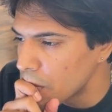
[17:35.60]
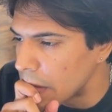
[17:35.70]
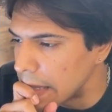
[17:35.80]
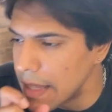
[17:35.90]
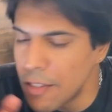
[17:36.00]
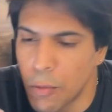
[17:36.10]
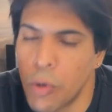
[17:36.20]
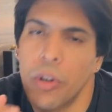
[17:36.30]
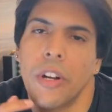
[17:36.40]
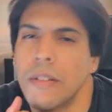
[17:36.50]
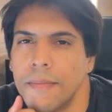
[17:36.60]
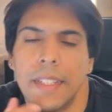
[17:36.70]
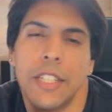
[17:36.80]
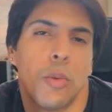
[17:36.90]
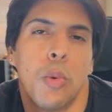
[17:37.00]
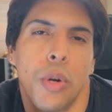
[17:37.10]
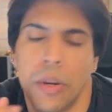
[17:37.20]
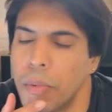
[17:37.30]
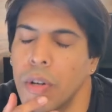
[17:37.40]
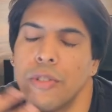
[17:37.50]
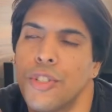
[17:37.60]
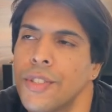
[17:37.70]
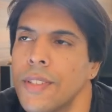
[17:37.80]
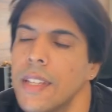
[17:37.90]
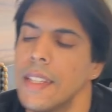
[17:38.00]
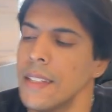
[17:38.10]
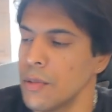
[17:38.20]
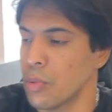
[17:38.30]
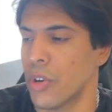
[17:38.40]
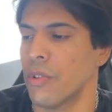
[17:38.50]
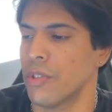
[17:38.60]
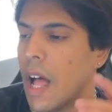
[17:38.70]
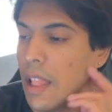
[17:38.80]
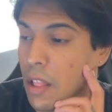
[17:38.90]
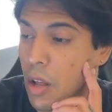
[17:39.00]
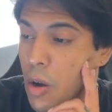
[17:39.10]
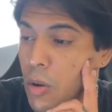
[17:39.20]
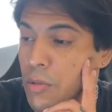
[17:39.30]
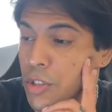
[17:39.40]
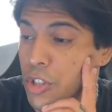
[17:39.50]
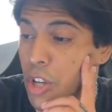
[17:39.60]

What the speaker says: this word, bro, just this word alone,